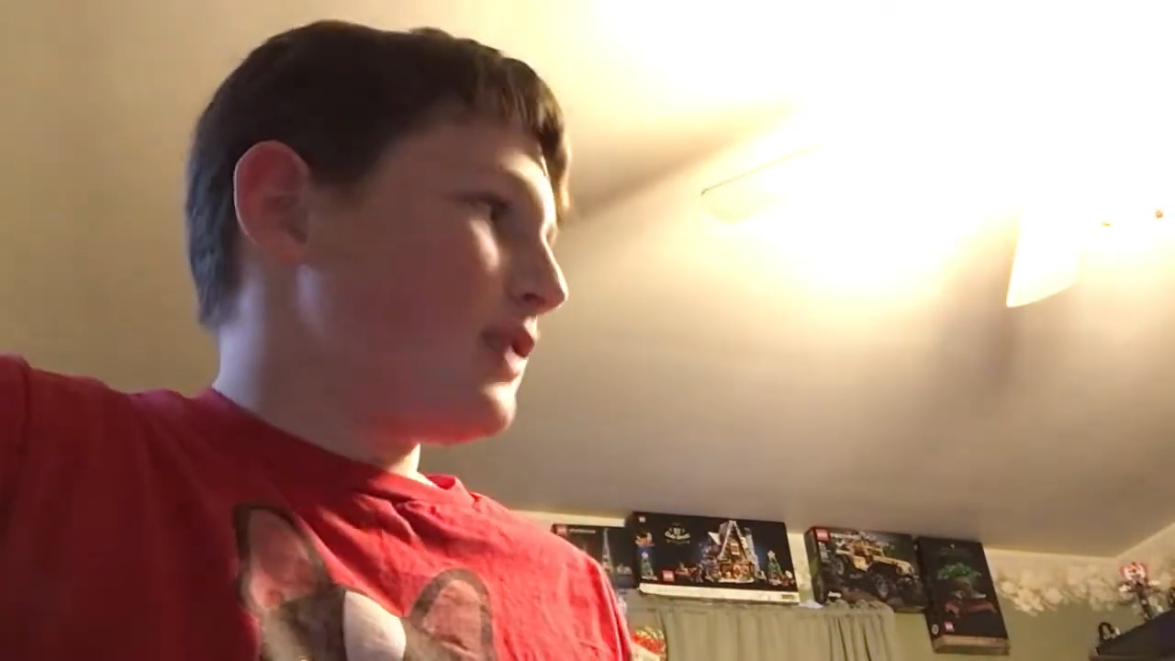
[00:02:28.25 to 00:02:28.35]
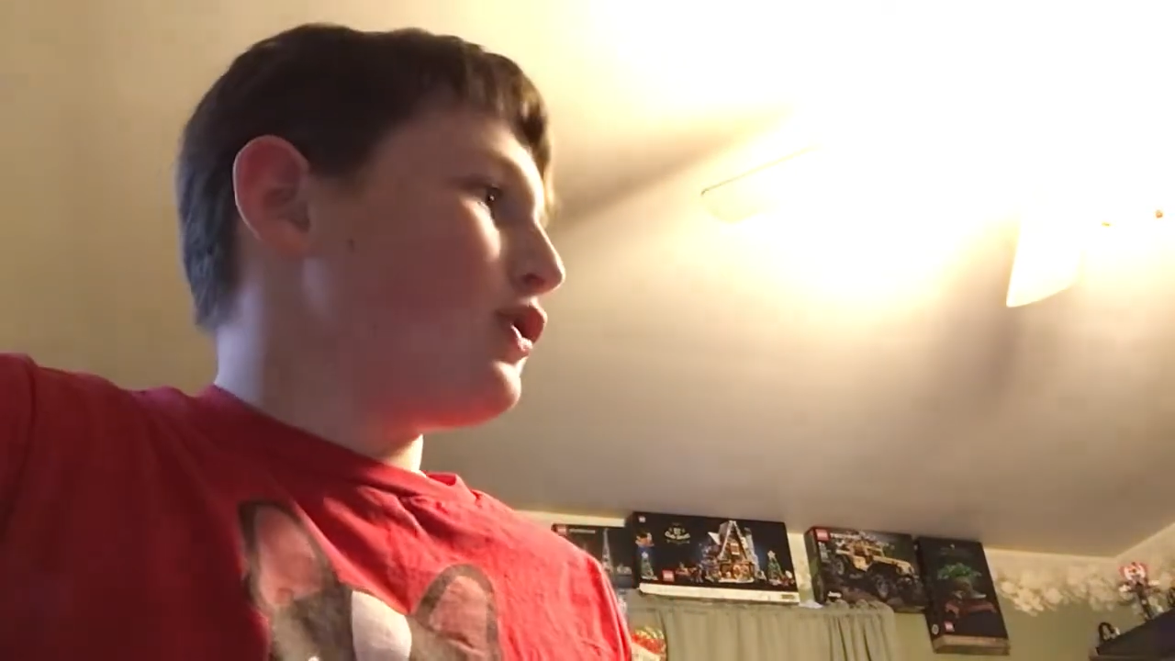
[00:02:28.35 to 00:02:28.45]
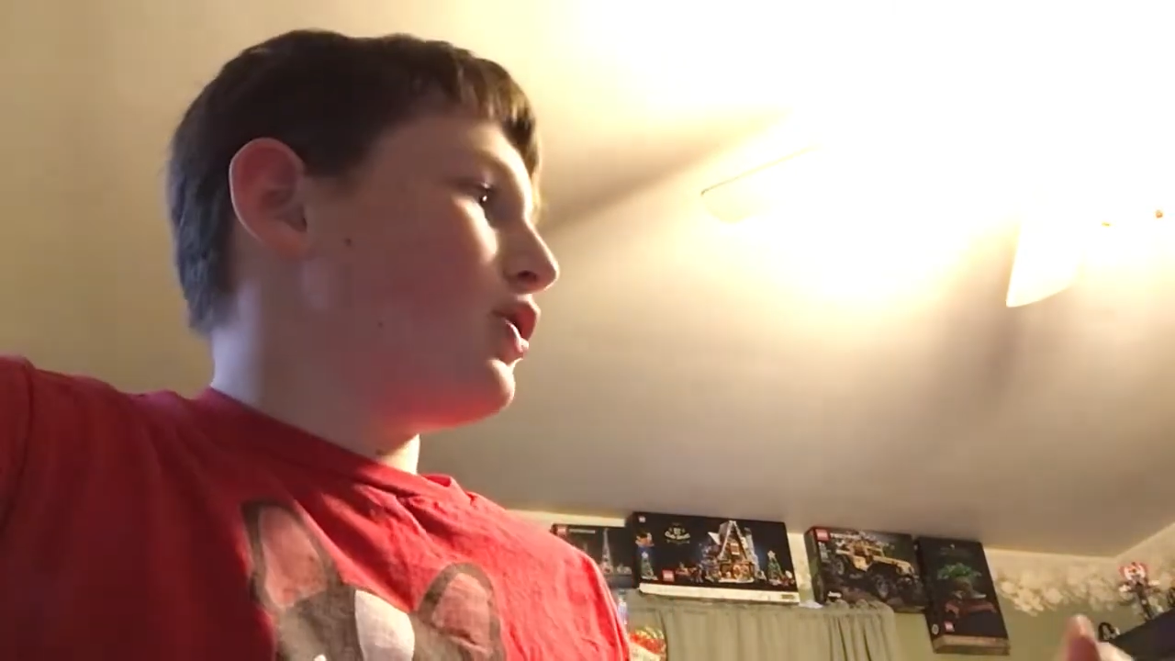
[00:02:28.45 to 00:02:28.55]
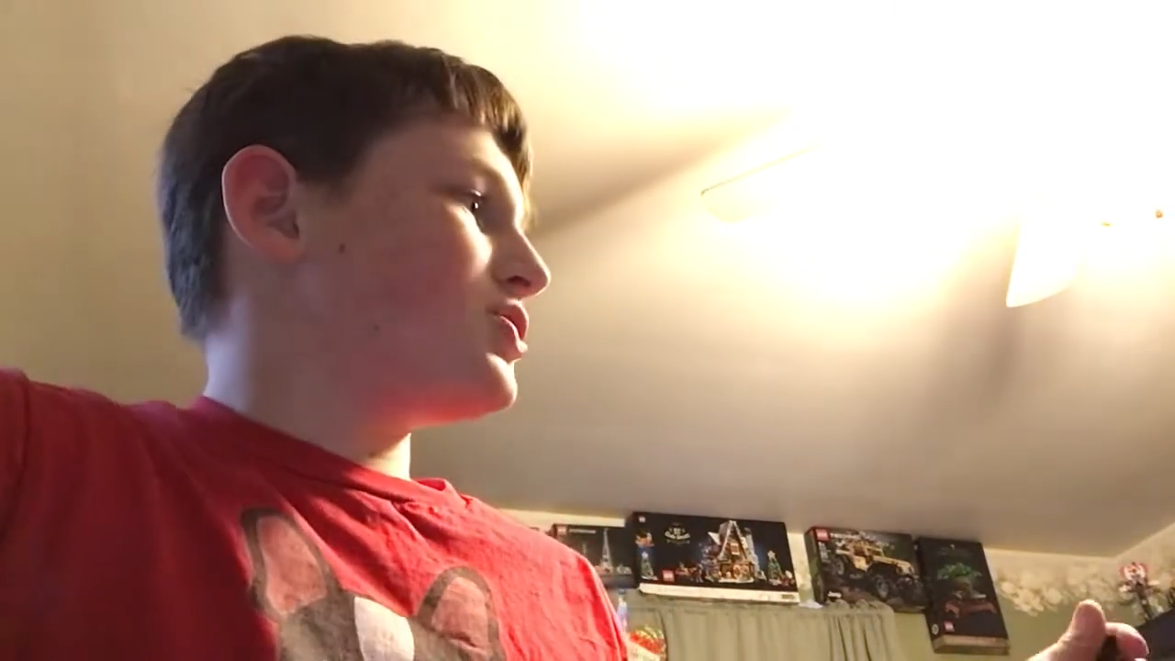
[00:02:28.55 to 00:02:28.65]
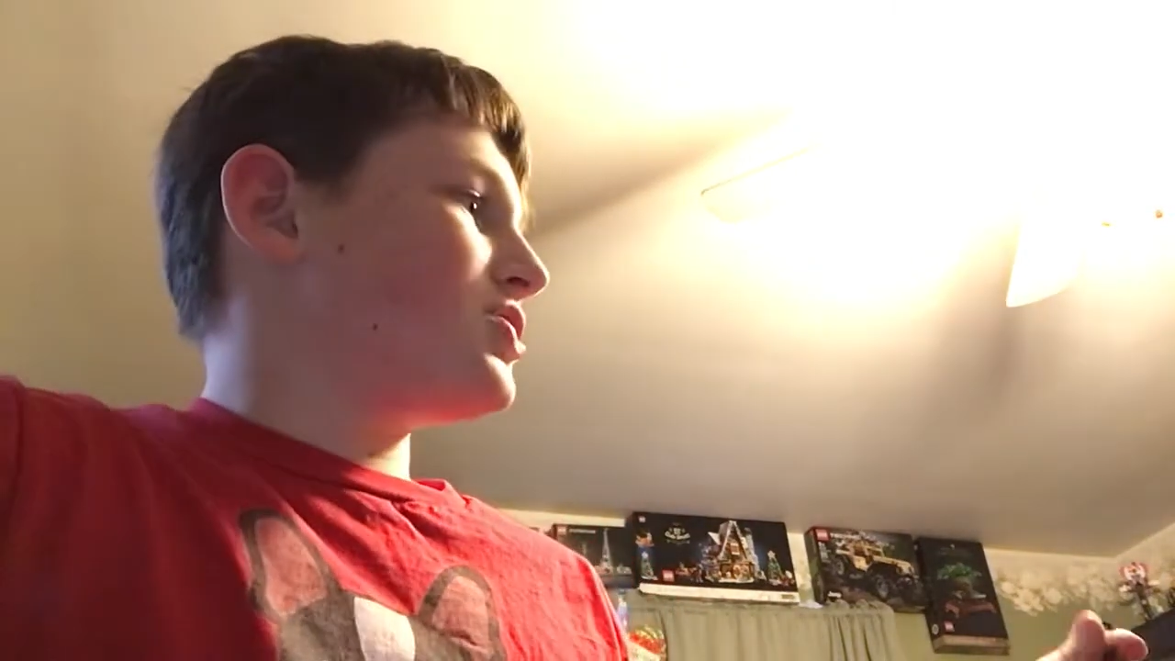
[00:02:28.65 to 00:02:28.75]

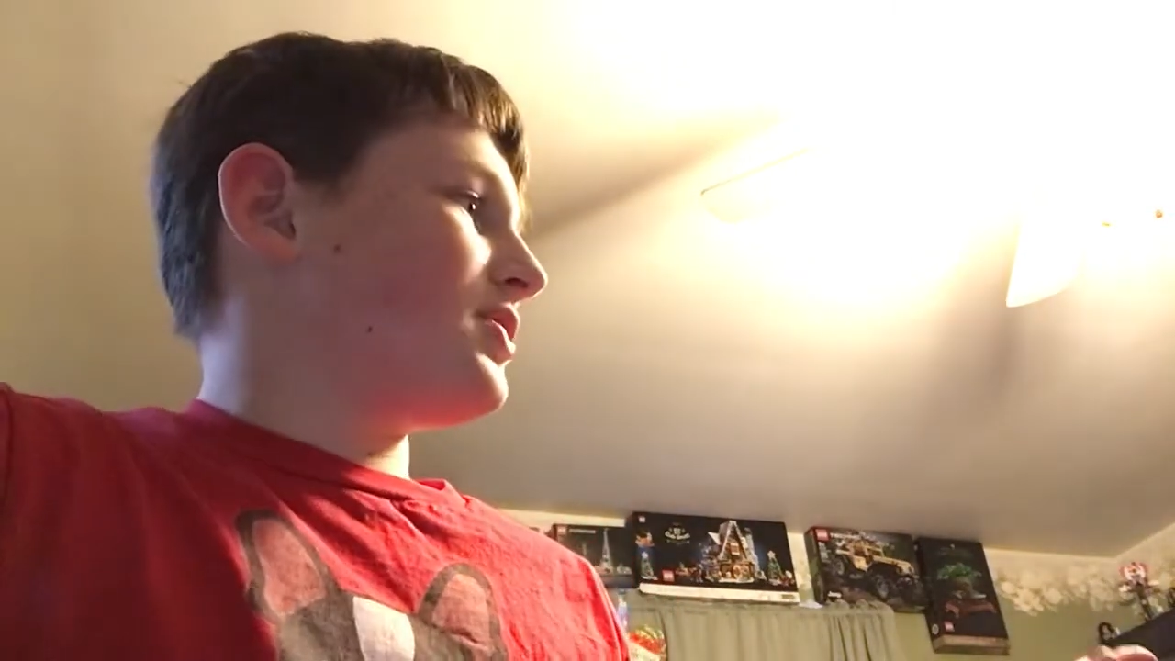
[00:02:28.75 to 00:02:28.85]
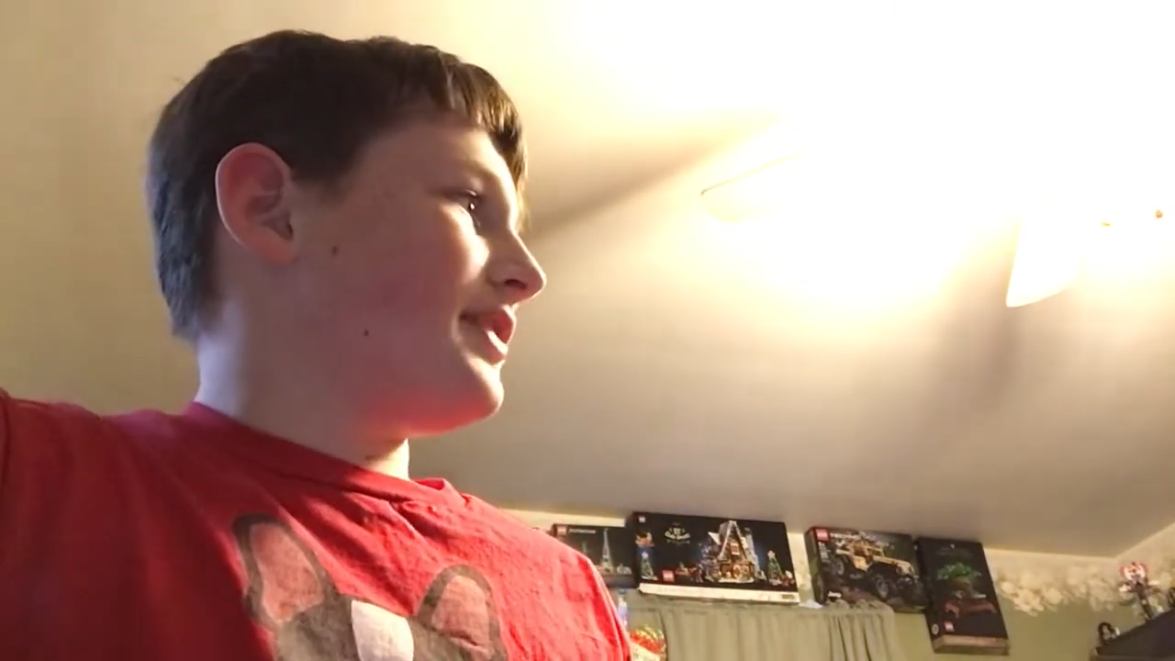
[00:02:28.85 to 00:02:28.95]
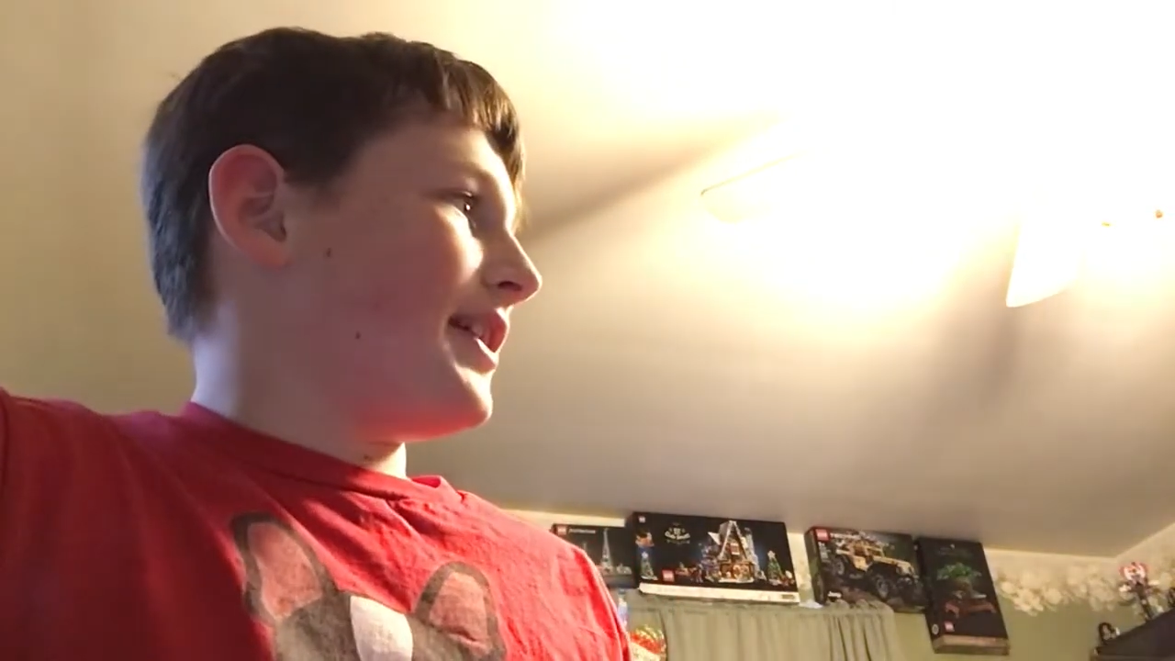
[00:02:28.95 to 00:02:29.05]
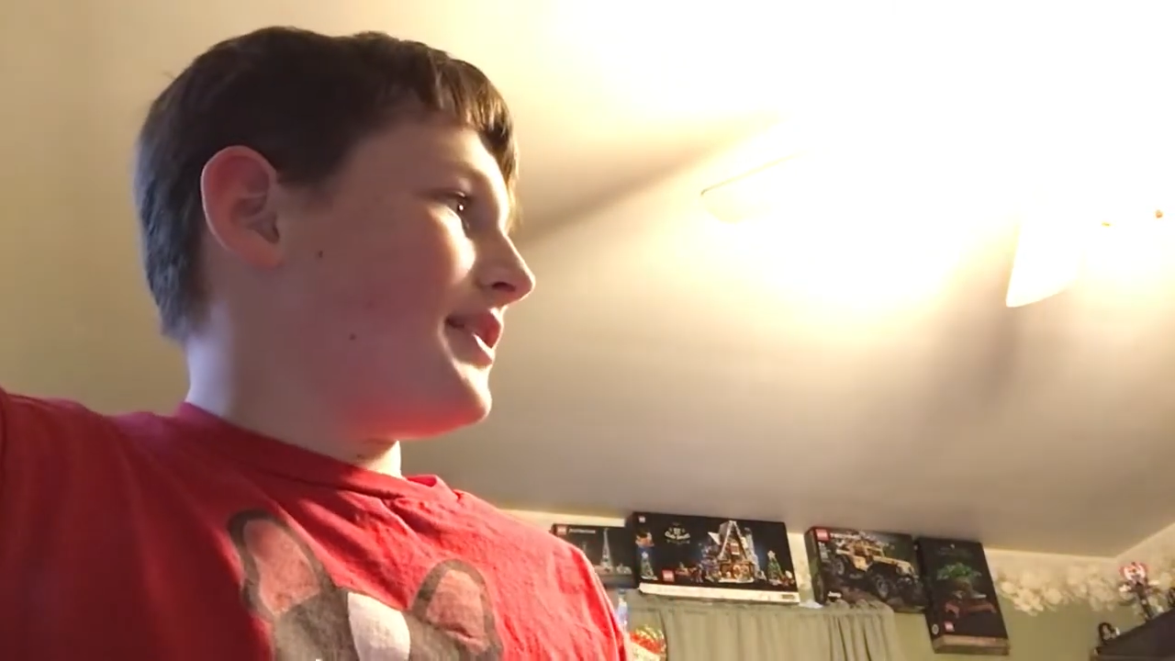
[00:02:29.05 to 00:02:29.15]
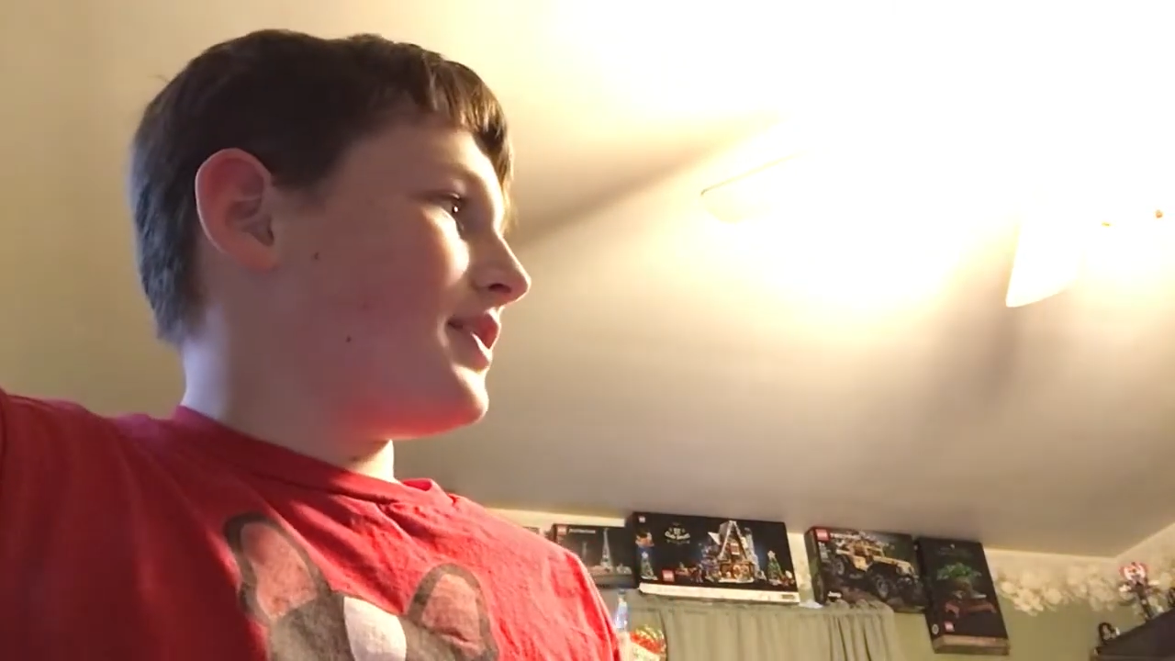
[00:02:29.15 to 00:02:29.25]
launches
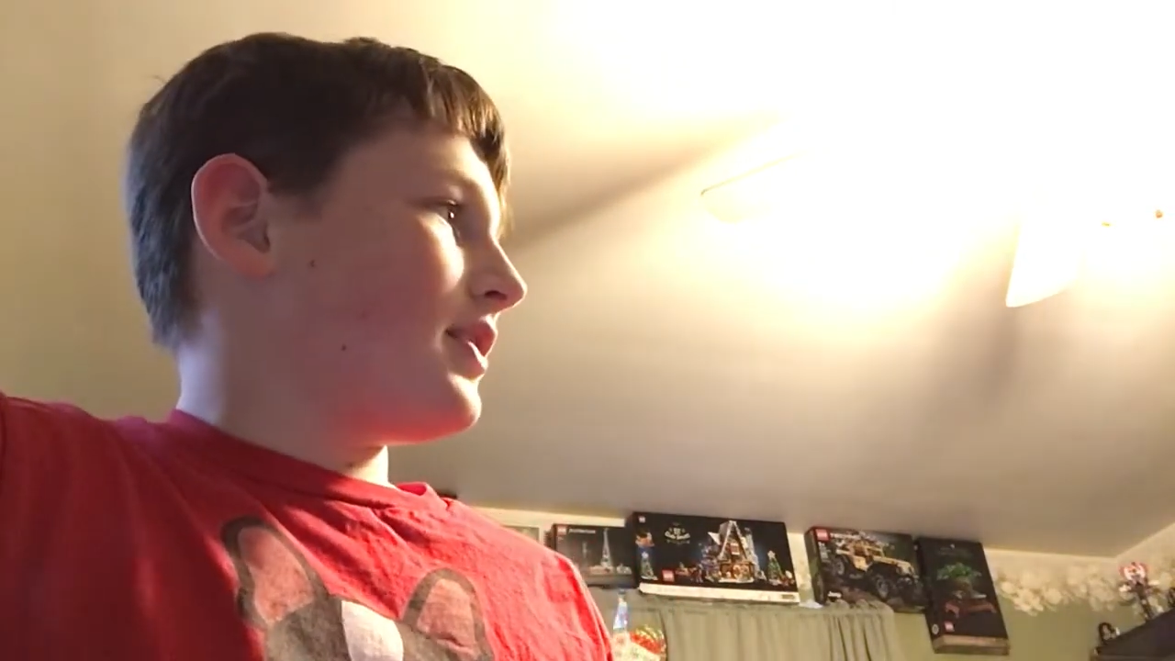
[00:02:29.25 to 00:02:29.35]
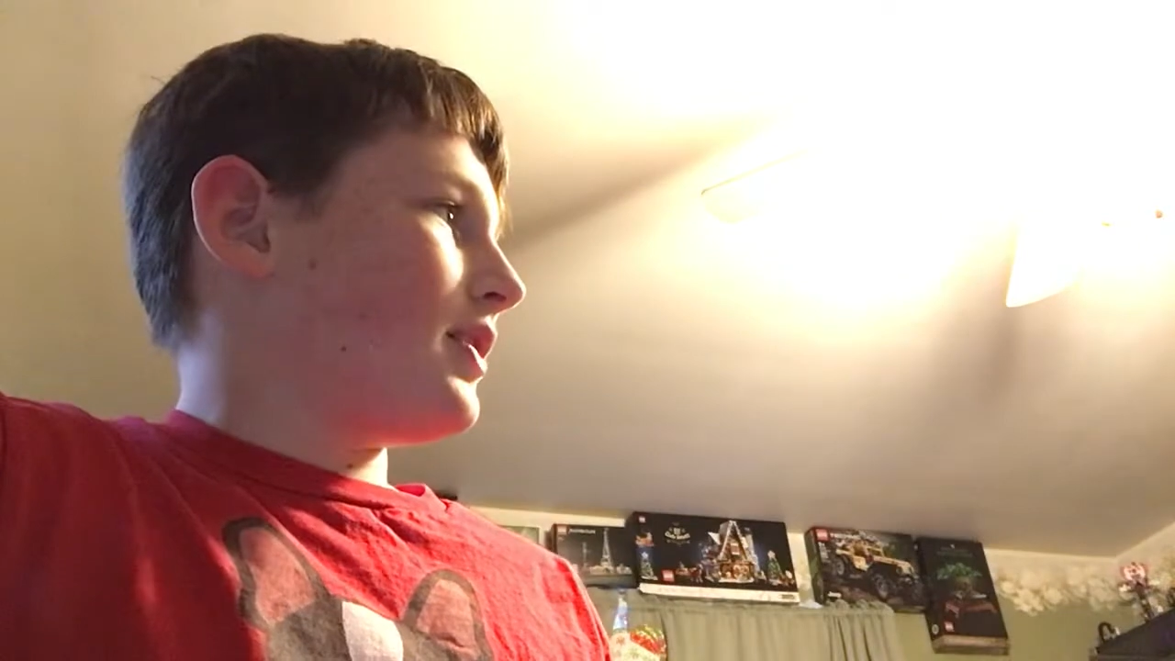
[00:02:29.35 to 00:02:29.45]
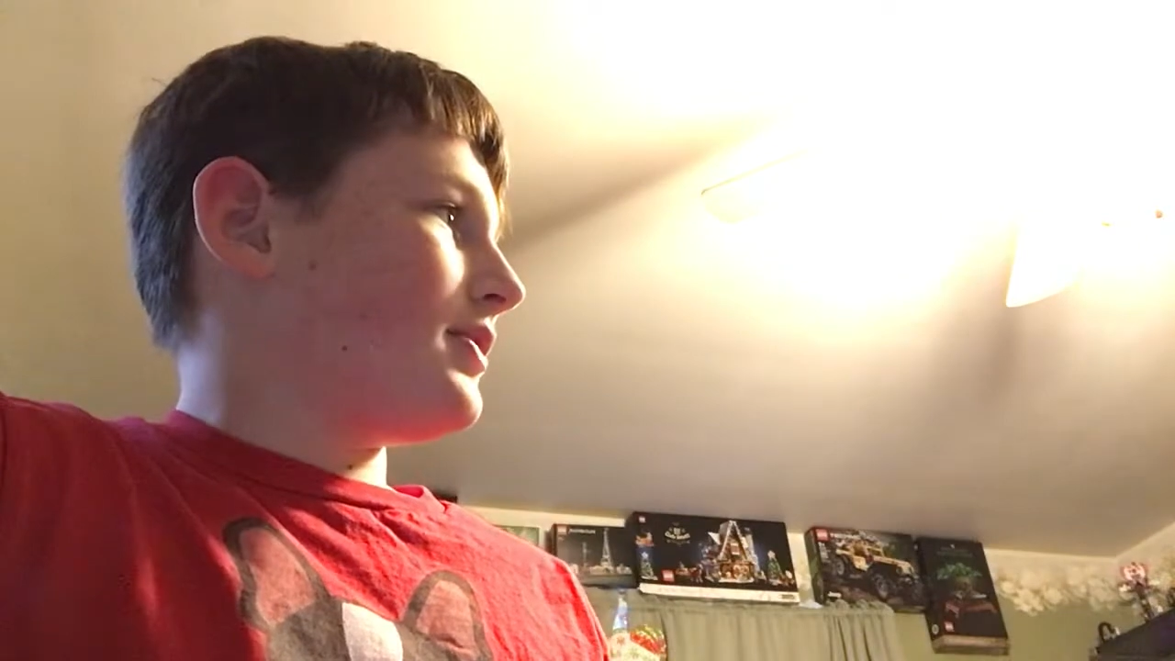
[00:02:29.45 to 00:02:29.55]
like